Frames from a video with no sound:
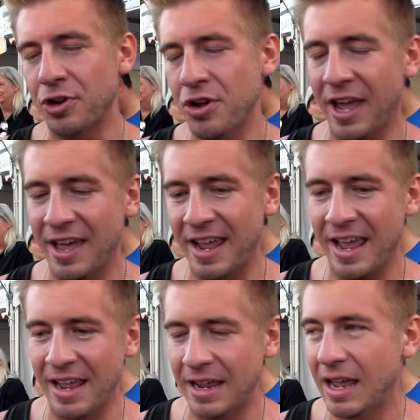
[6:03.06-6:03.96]
you get
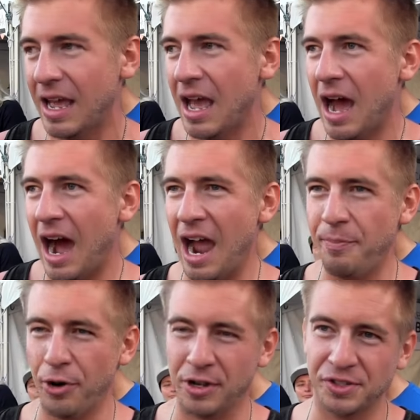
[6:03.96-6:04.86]
a
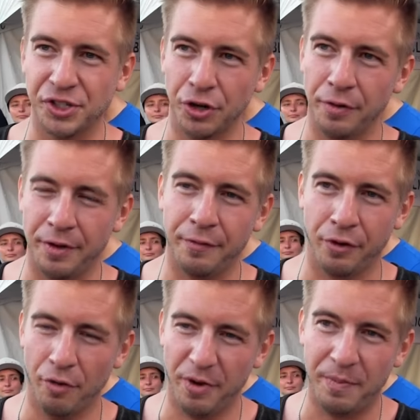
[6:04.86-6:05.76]
hyper-conservative
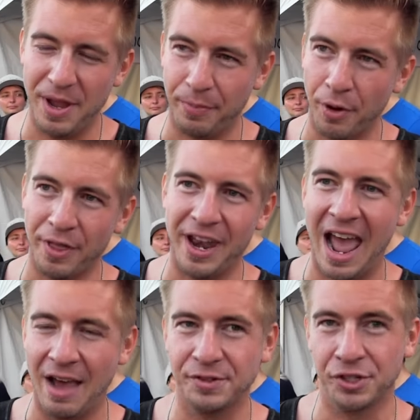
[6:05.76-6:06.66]
group of people that
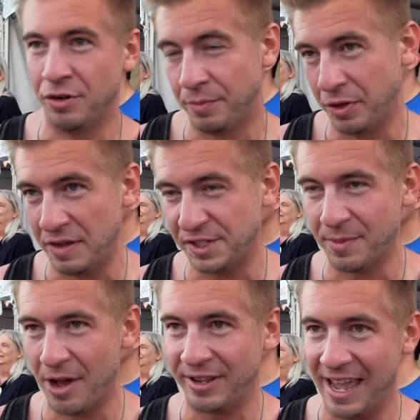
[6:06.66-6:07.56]
have certain beliefs
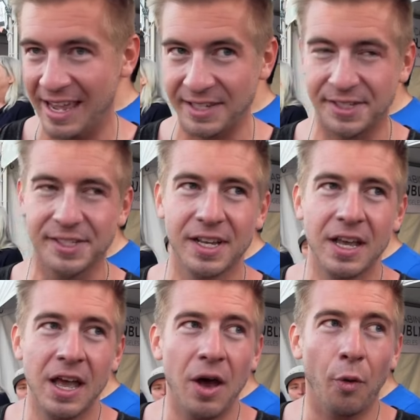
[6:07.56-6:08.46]
about gays
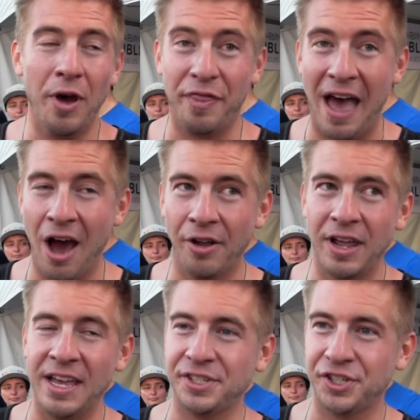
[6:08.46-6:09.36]

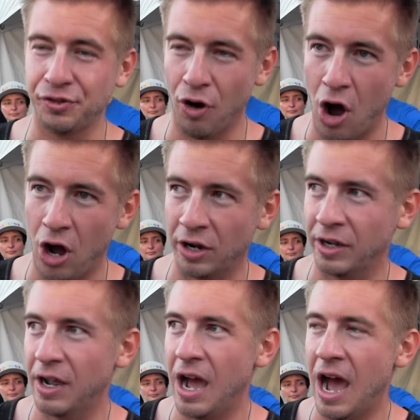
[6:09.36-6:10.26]
without a
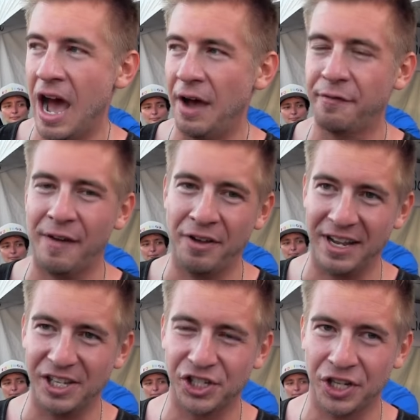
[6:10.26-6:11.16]
strong
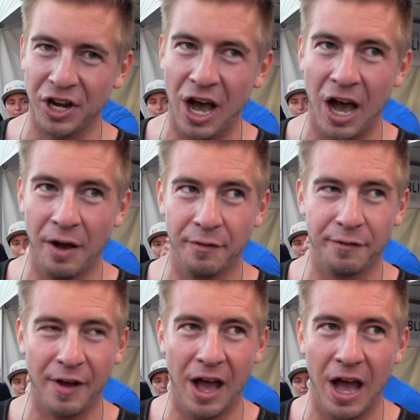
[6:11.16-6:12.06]
foundation
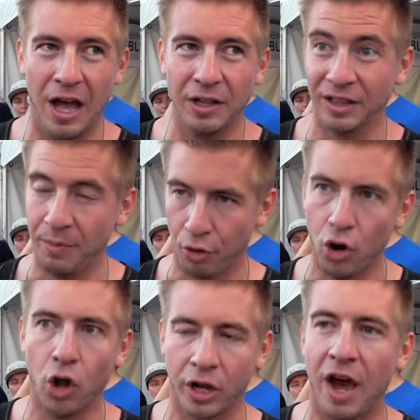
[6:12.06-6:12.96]
of
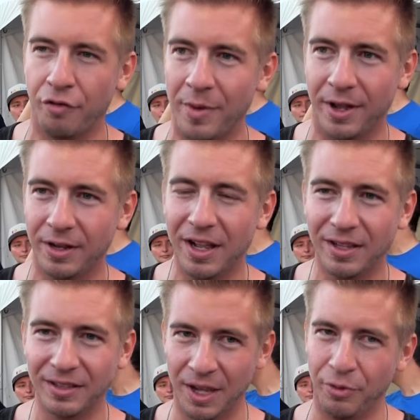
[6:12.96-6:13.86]
liberal government,
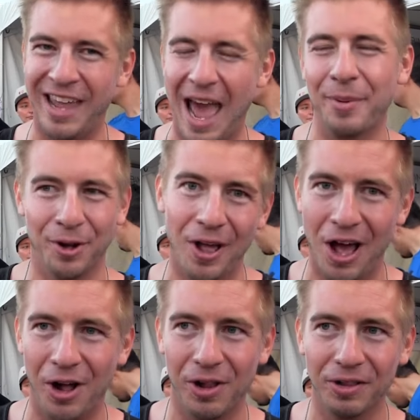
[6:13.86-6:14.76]

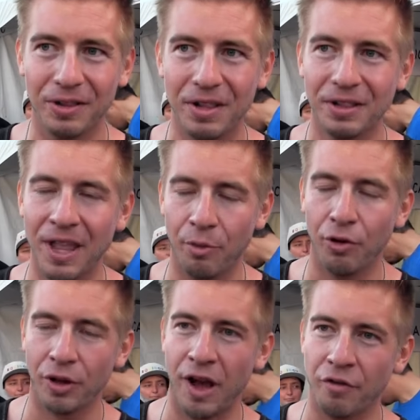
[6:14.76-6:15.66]

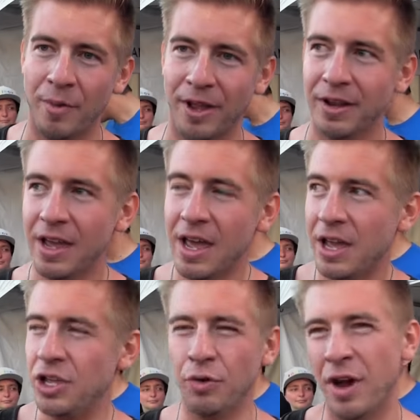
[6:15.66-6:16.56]
liberal government,
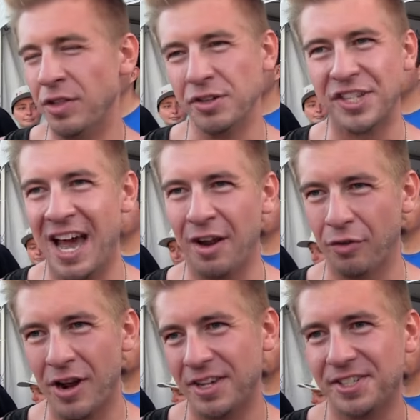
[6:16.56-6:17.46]
you run those kind of
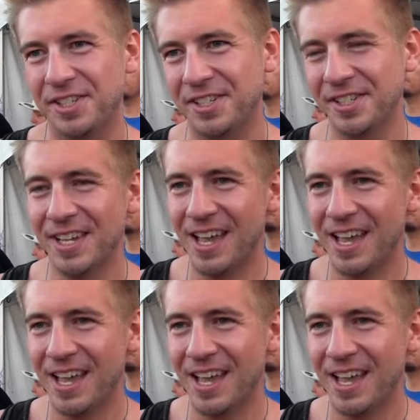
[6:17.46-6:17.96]
risks.